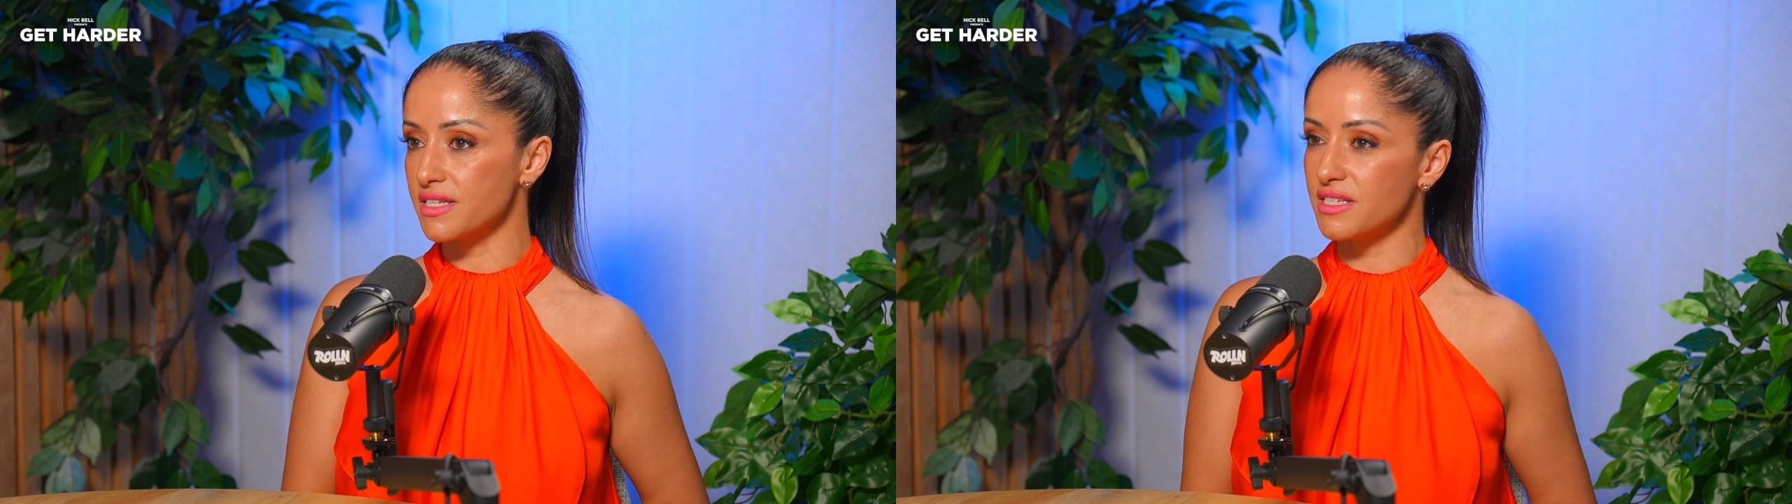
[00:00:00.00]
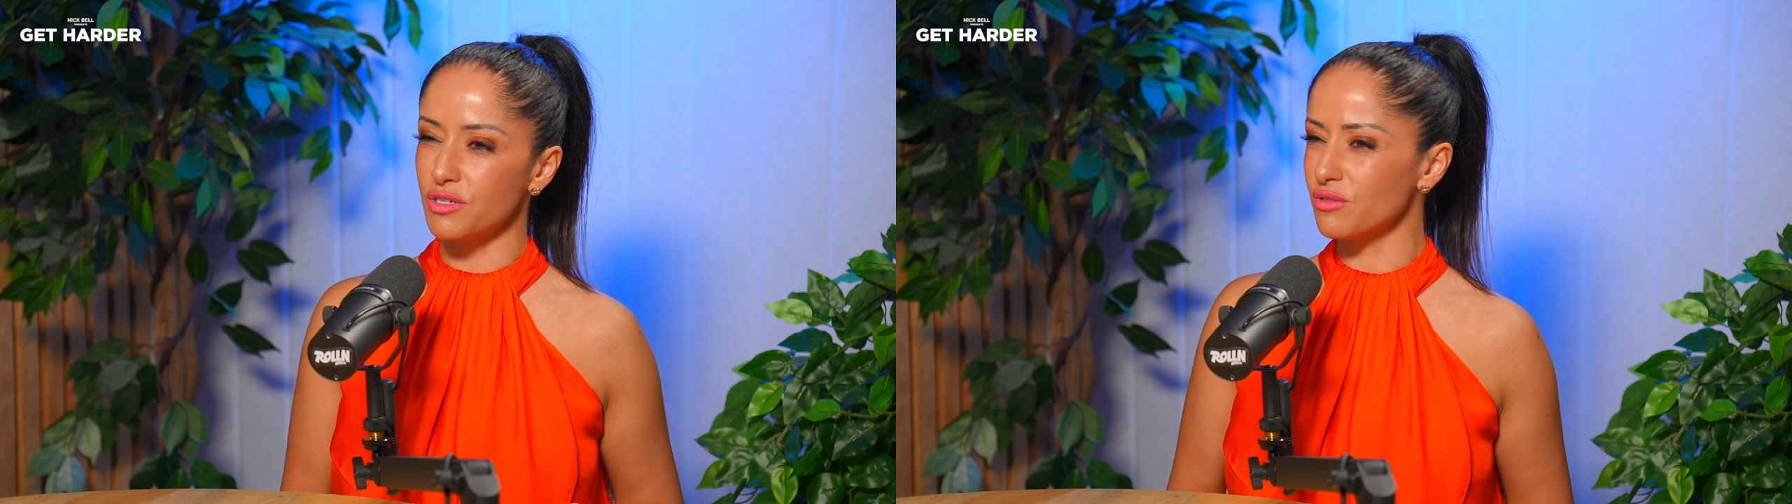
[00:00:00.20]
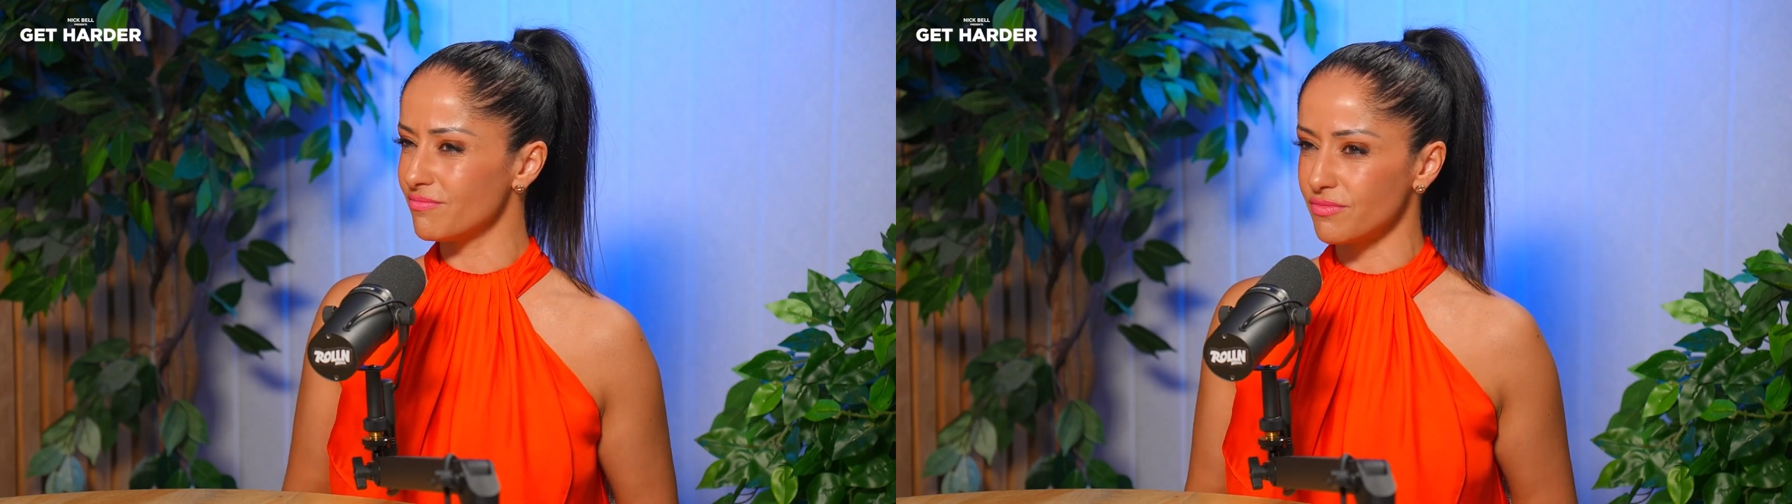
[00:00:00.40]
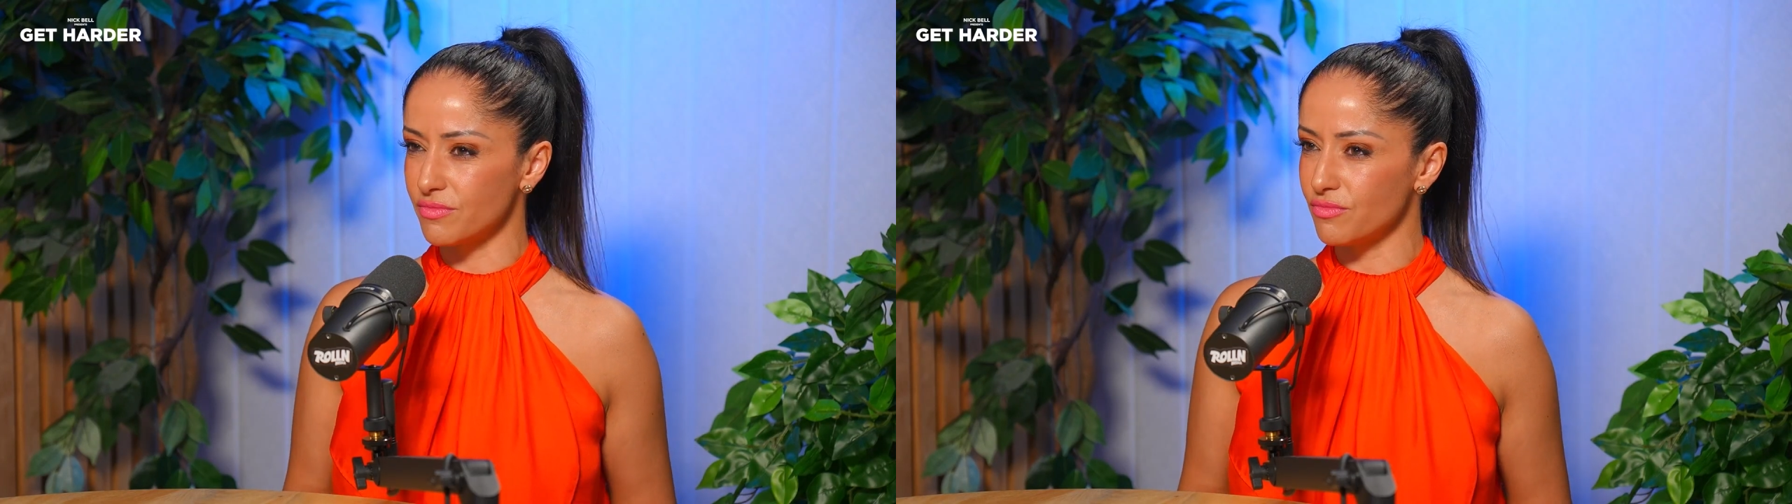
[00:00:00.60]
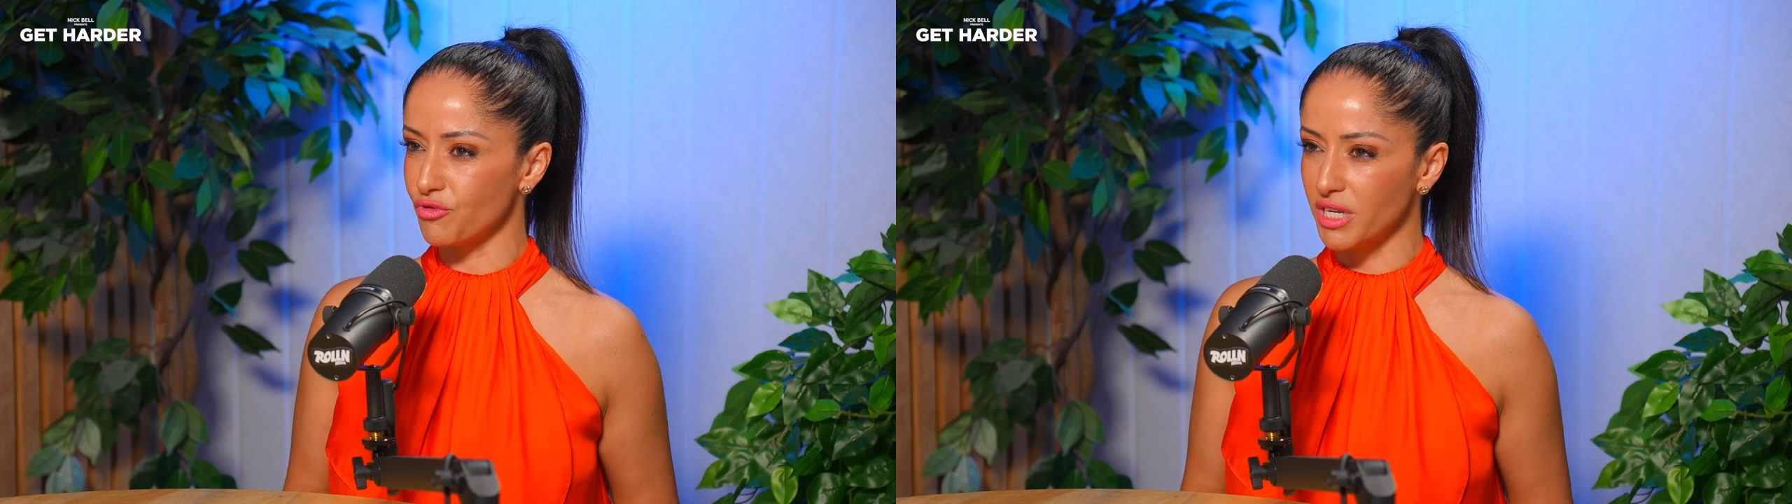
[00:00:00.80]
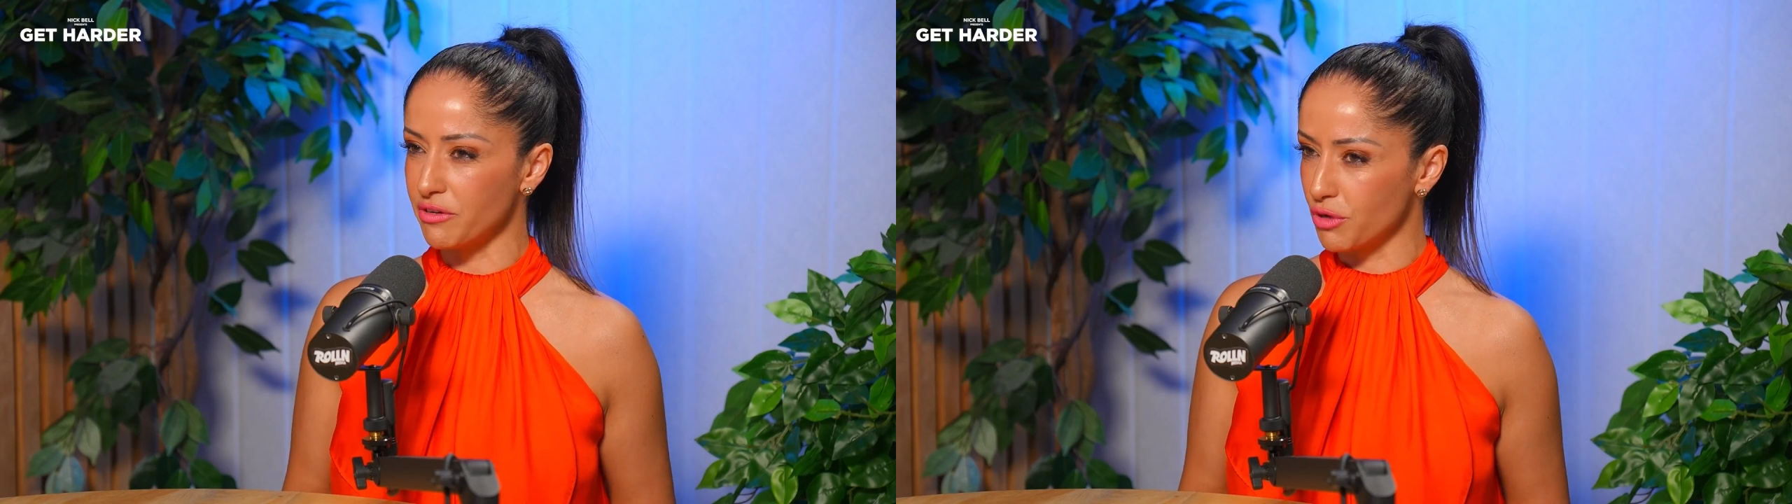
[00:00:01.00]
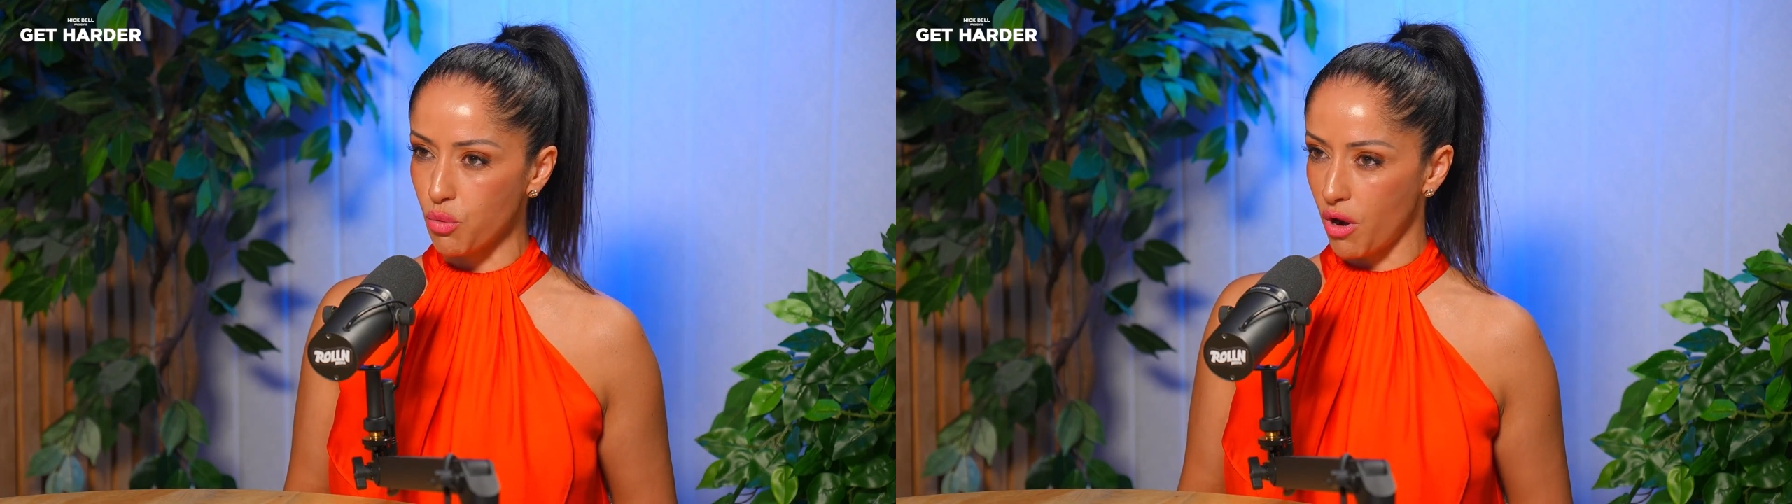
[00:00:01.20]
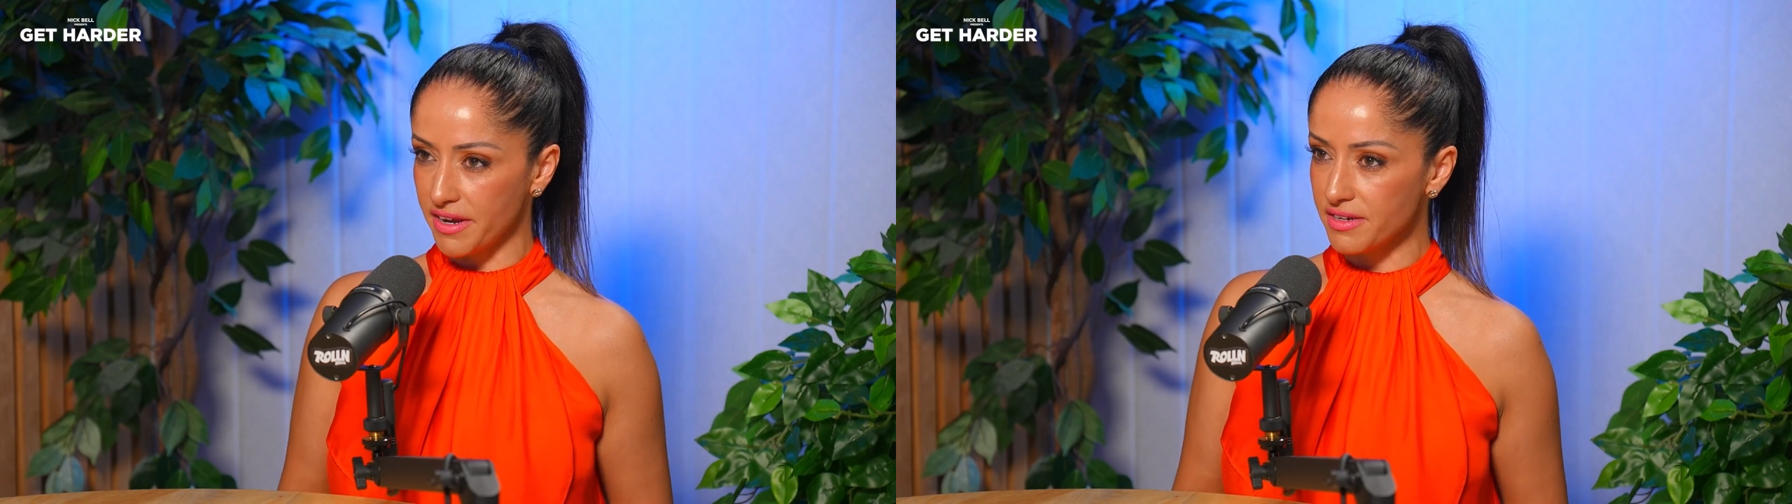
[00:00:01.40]
isn't really
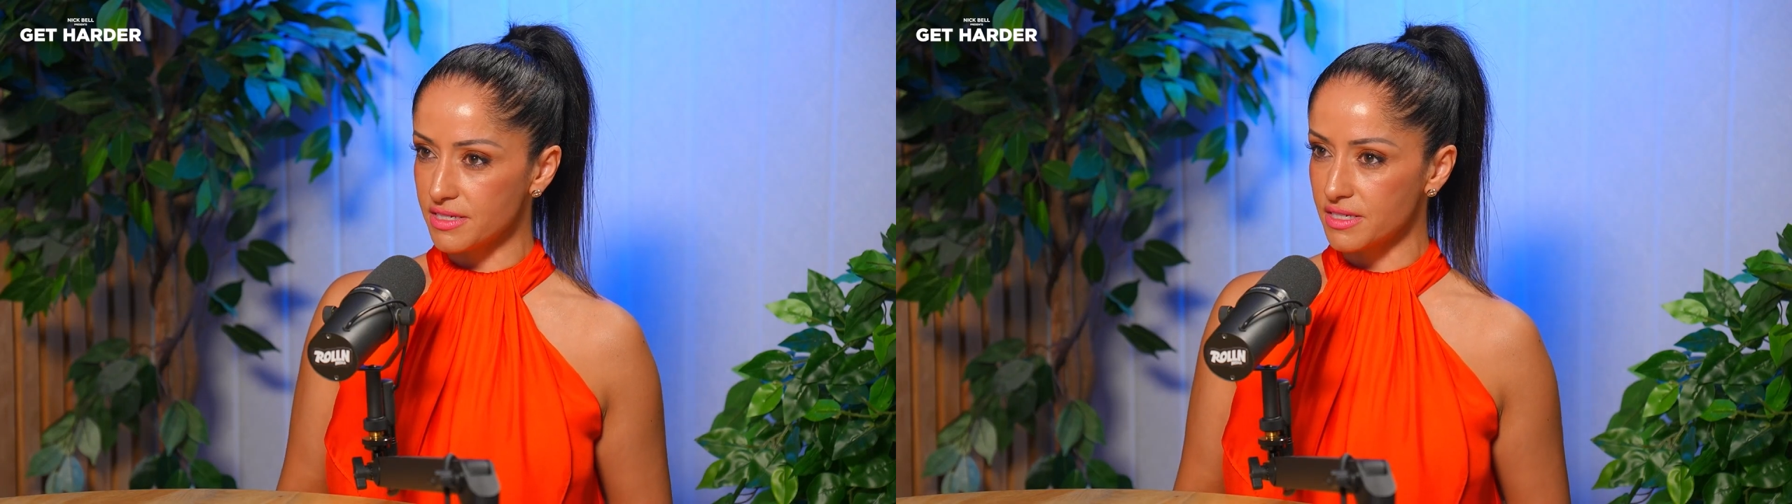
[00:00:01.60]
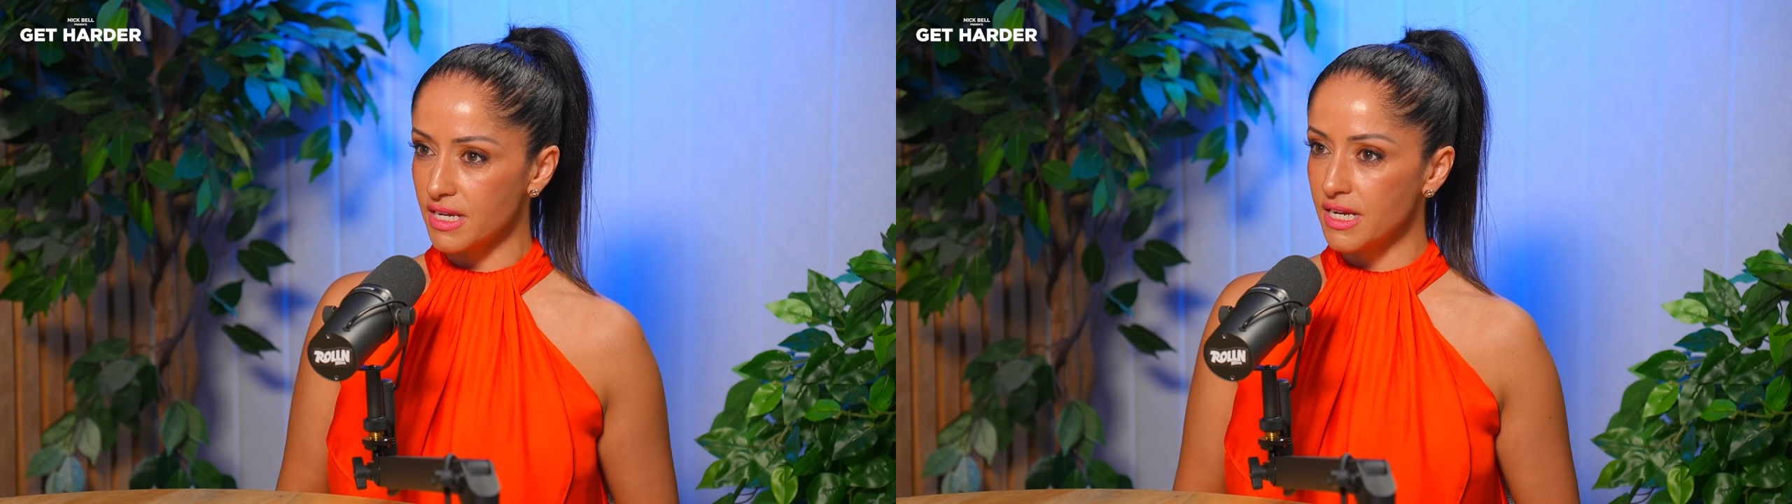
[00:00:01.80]
required.